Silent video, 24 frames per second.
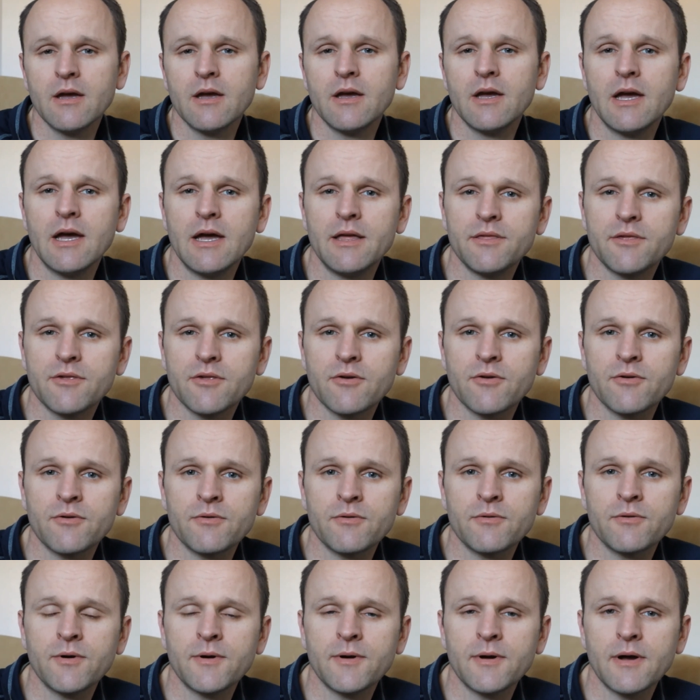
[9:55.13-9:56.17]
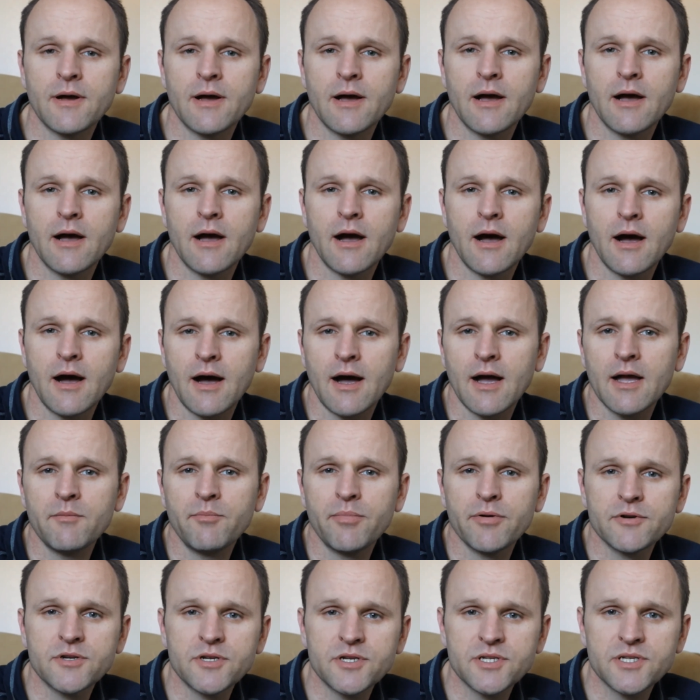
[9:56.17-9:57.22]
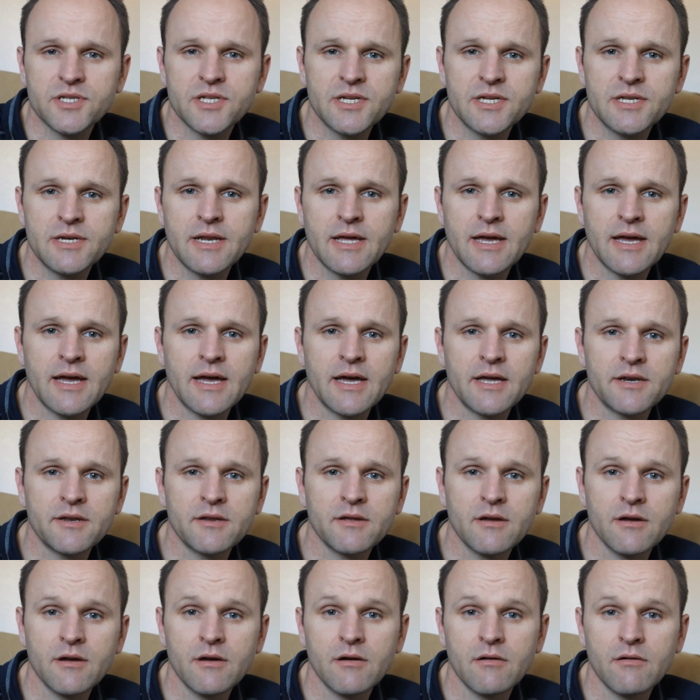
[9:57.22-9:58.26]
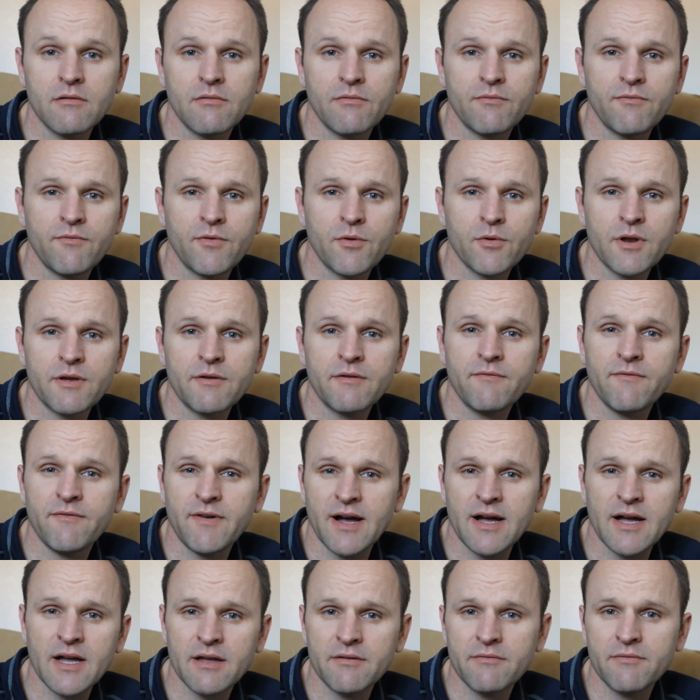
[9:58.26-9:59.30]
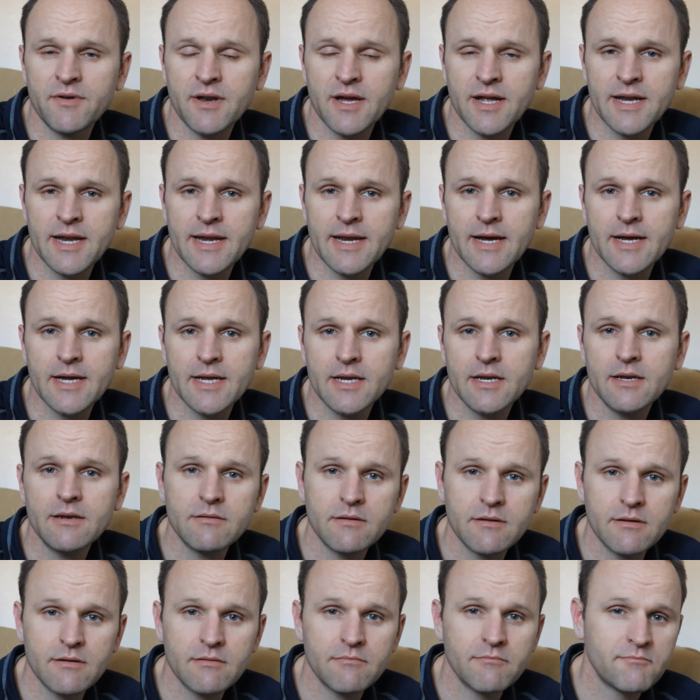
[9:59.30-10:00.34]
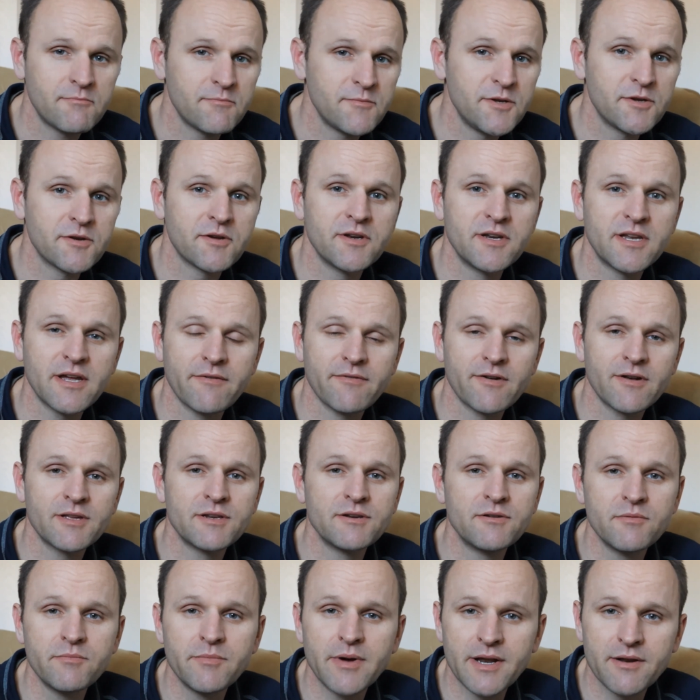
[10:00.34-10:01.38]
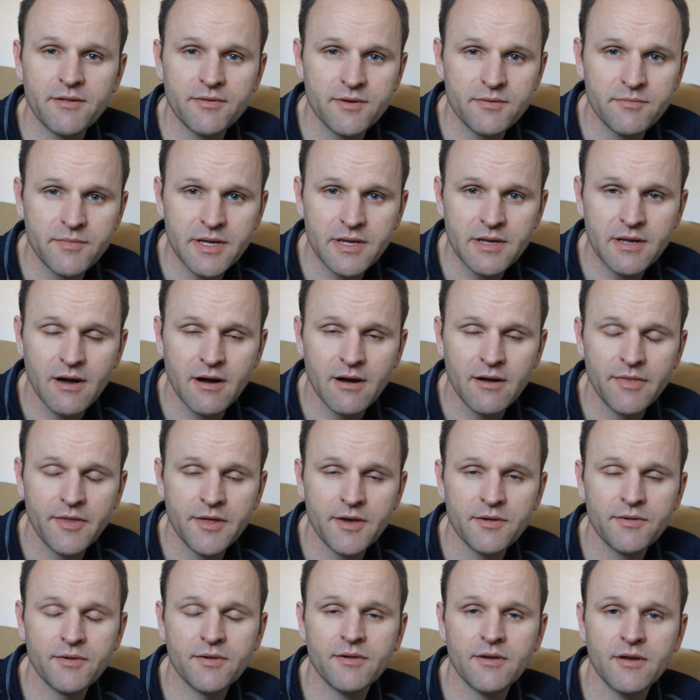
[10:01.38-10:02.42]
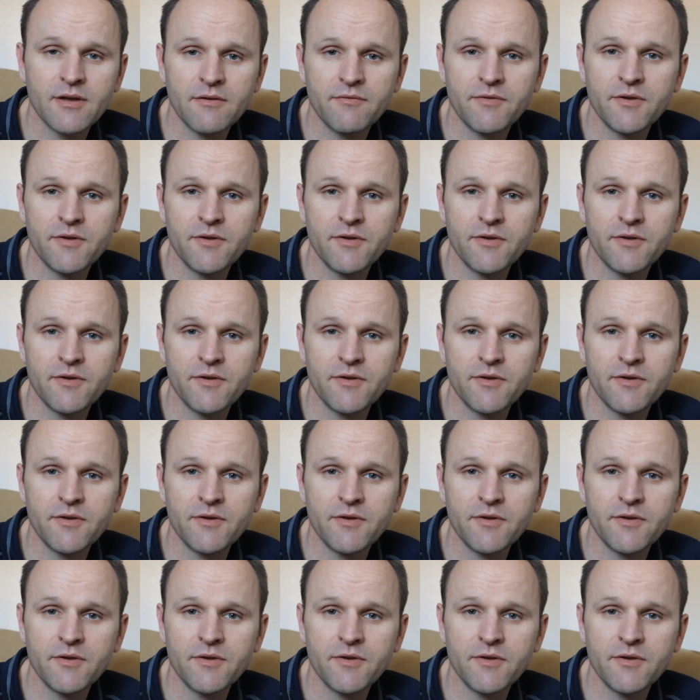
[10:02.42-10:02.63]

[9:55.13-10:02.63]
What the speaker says: And so I purchased in at $45.99. You could definitely do better than me on this if